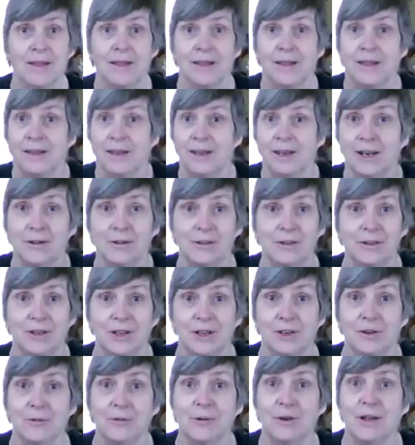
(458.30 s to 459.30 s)
is it
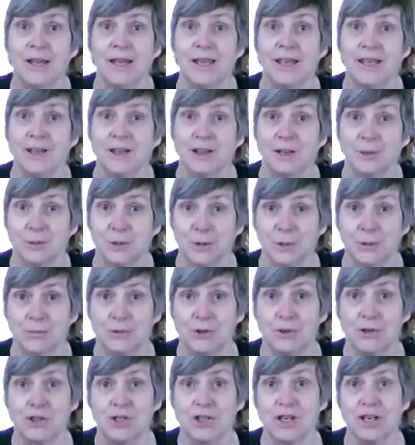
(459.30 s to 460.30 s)
going to rain? Can I put the
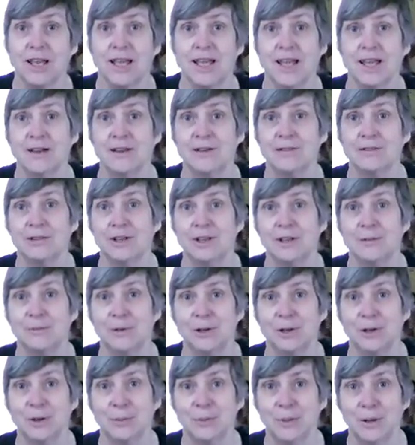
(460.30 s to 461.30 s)
washing out? How am I
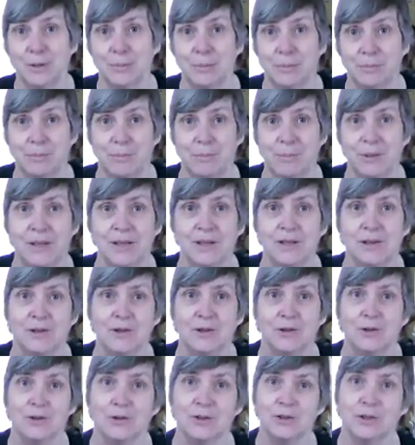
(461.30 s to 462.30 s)
going to pay the
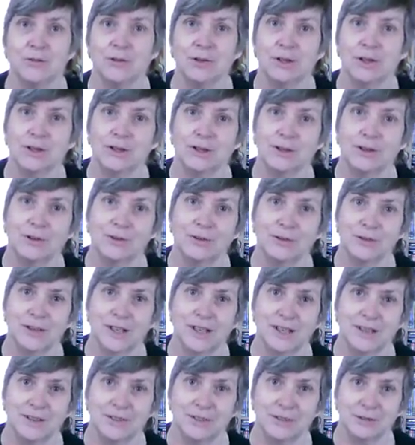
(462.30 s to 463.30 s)
bills? Have I got the
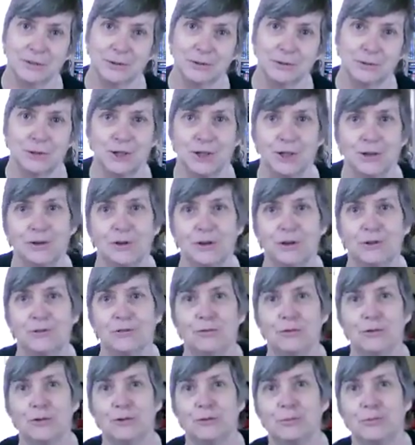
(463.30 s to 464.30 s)
kids' school
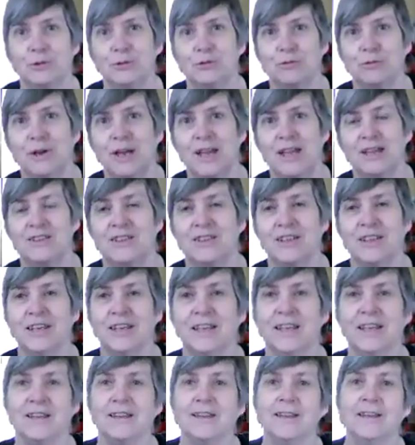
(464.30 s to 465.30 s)
uniforms
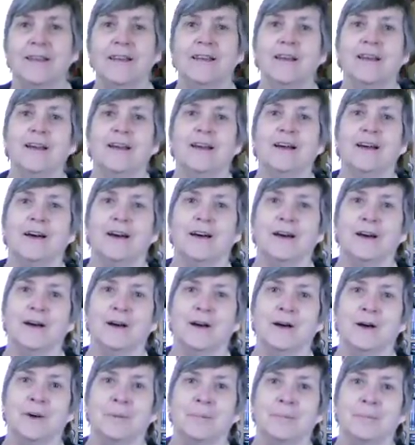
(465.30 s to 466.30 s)
ready? Or,